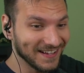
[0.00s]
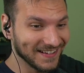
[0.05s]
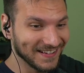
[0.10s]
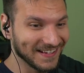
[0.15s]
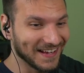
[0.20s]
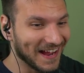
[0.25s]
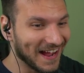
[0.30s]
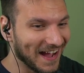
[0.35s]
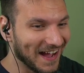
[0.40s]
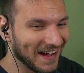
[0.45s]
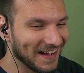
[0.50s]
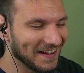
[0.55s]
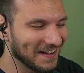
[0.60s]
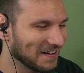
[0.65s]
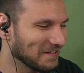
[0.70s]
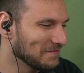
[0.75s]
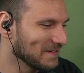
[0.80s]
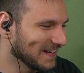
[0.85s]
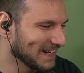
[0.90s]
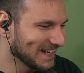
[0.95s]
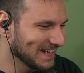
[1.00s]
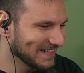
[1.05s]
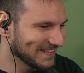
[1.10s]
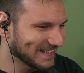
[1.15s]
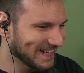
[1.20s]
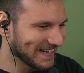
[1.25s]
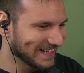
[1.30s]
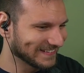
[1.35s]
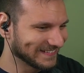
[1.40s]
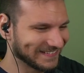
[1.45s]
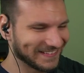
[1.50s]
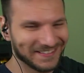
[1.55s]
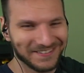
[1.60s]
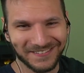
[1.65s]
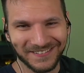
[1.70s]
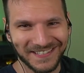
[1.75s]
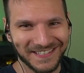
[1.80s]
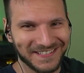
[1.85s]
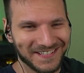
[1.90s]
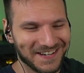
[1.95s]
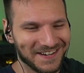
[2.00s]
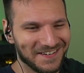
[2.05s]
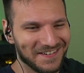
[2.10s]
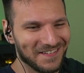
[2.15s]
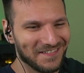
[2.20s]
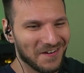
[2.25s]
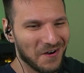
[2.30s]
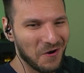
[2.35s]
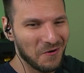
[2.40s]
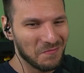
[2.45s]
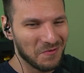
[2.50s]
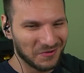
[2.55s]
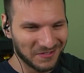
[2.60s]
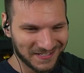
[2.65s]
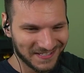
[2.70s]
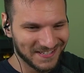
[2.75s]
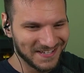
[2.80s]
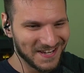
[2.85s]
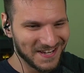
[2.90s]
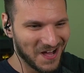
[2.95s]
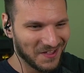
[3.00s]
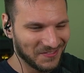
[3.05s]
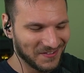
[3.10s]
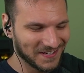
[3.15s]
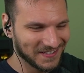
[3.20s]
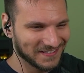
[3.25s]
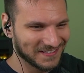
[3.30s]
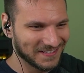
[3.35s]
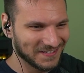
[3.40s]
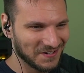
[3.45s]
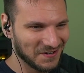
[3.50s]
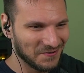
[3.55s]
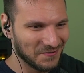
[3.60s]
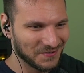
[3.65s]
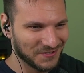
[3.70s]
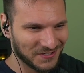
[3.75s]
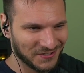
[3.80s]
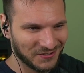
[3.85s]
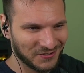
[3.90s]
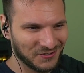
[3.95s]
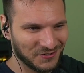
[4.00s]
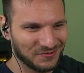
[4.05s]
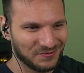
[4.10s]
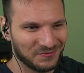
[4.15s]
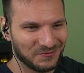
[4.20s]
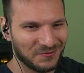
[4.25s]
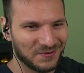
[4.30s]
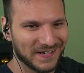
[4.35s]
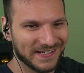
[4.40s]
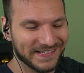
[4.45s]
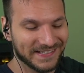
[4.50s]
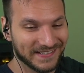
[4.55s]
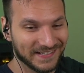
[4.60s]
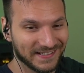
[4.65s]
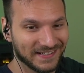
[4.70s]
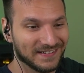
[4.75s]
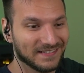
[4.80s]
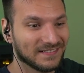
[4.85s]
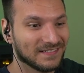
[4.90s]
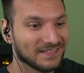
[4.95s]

yeah, I mean, he's like literally done almost nothing too, which is crazy.